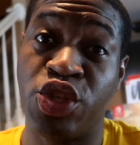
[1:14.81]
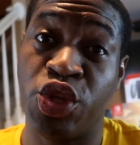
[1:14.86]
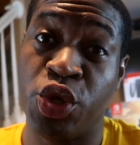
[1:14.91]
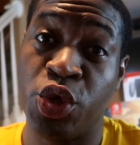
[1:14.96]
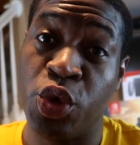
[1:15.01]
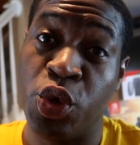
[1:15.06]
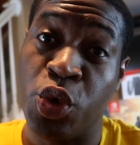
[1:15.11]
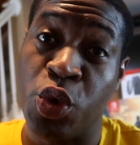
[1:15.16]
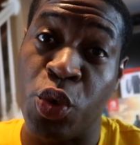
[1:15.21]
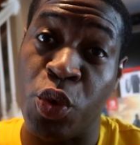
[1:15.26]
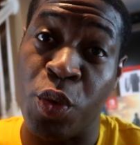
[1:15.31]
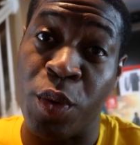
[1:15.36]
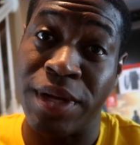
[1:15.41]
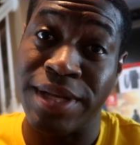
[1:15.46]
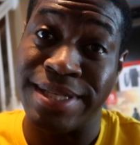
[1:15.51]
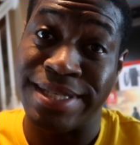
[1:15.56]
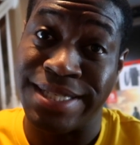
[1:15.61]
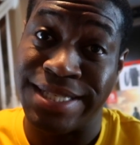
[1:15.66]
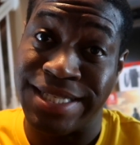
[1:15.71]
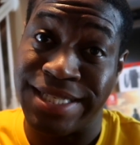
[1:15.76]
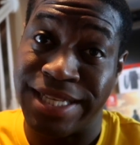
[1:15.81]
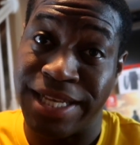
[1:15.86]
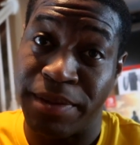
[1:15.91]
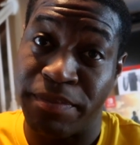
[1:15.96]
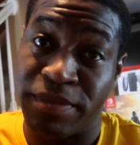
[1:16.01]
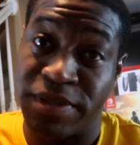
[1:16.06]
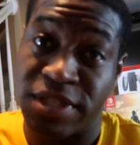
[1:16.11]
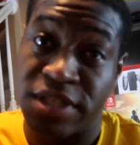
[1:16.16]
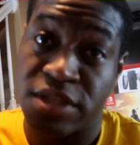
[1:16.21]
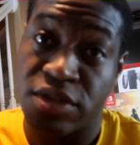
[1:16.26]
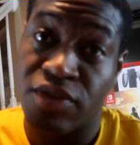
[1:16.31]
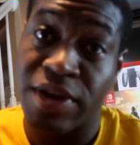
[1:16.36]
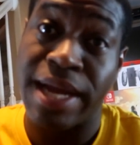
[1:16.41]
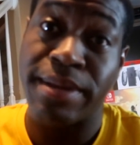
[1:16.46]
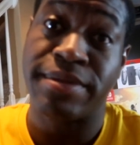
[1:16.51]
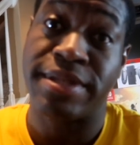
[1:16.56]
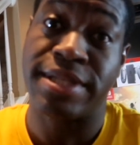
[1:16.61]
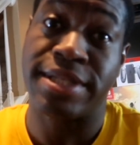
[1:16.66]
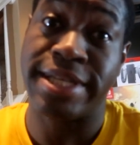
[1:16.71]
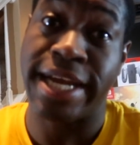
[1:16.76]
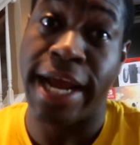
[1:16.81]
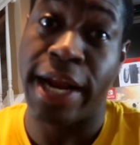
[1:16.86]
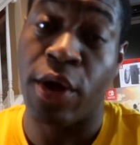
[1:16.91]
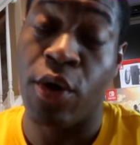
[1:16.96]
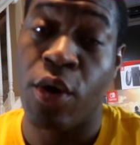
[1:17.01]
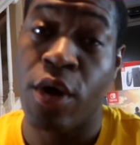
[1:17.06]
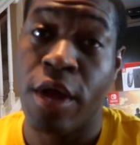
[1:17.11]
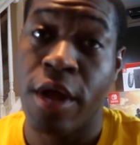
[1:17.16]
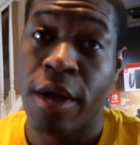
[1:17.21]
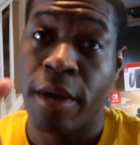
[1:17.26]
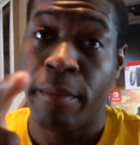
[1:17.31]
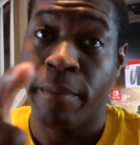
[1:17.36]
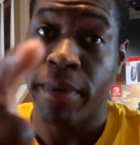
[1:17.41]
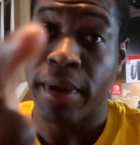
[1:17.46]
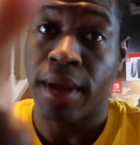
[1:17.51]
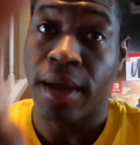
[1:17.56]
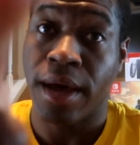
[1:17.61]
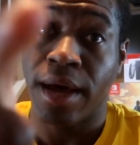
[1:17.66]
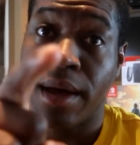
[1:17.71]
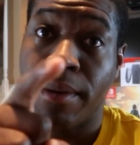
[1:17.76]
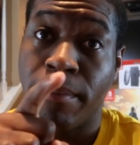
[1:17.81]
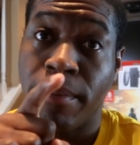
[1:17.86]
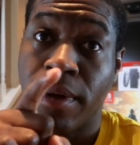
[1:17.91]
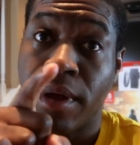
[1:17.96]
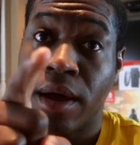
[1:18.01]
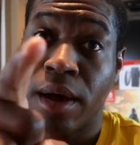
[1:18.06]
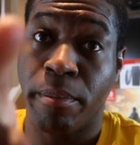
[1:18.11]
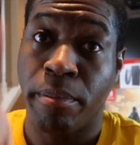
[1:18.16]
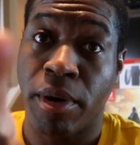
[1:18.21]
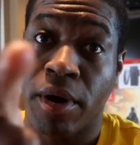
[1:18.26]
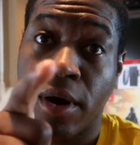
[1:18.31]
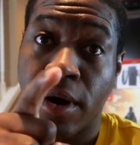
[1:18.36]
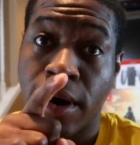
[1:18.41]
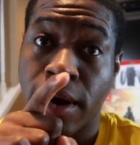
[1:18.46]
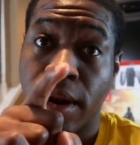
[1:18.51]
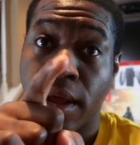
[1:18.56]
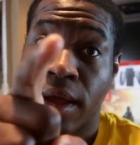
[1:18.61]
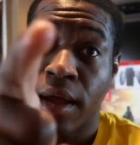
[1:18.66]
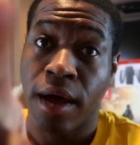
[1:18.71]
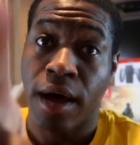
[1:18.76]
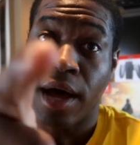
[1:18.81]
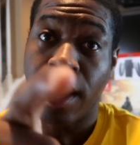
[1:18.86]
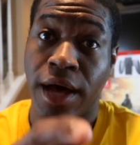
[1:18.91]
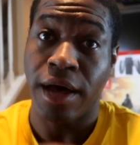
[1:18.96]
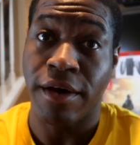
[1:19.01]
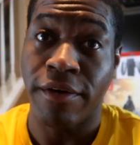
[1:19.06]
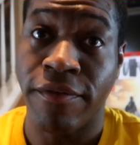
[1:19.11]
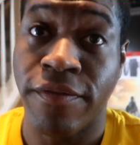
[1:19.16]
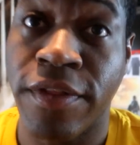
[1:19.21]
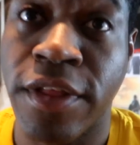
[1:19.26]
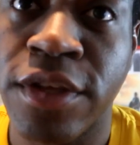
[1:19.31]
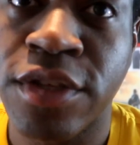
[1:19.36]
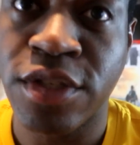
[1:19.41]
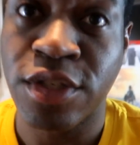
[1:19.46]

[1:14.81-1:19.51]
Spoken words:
to subscribe to the channel, become a part of the